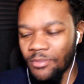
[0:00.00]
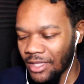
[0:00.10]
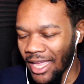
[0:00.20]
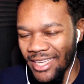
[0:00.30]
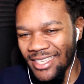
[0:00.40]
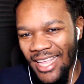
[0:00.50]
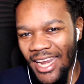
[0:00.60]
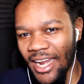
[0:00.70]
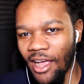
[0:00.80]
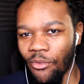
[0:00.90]
like is
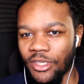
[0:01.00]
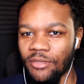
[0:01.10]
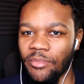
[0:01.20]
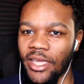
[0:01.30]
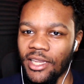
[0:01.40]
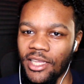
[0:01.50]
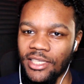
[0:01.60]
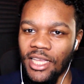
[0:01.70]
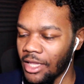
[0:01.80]
standing out, which is making his